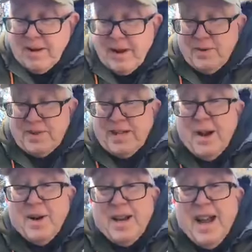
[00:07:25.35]
Our
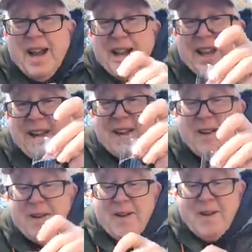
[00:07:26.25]
sour candy.
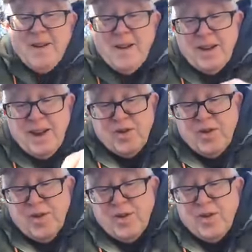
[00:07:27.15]
It
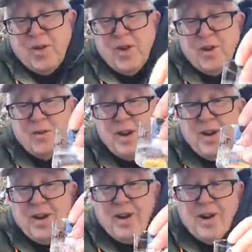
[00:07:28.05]
should have dissolved.
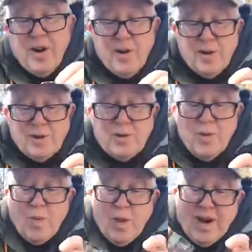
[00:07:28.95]
All those
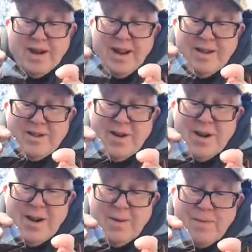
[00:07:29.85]
white things
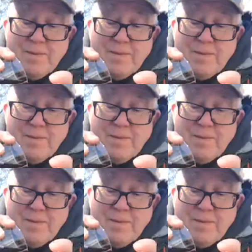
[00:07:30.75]
on there.